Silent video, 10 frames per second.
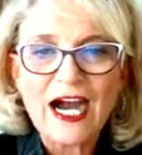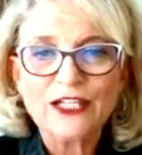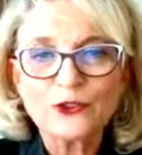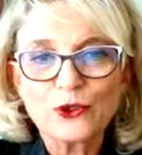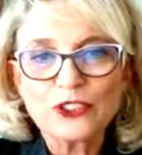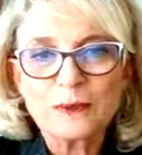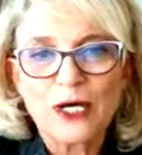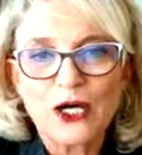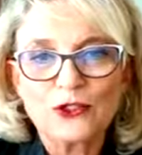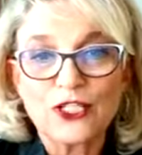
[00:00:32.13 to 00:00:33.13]
I talked
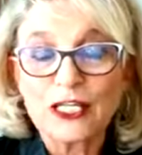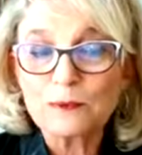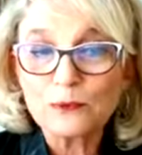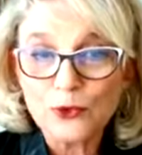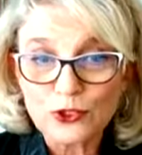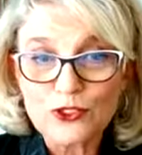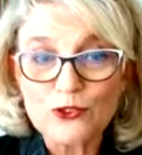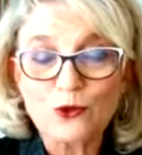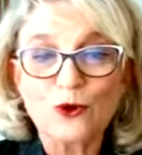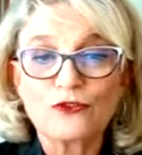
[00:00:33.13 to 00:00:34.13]
about the
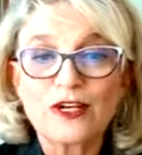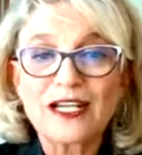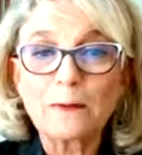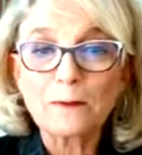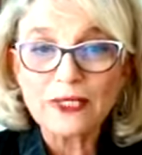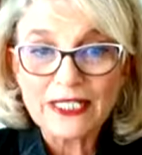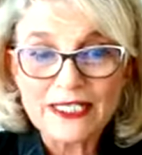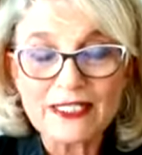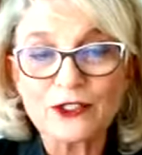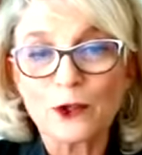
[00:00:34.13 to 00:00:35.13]
importance of
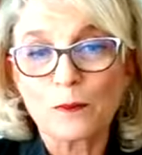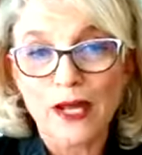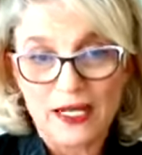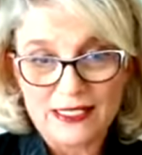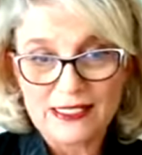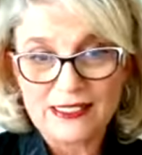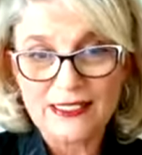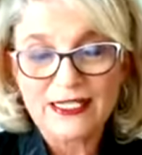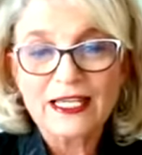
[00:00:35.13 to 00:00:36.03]
completing your past,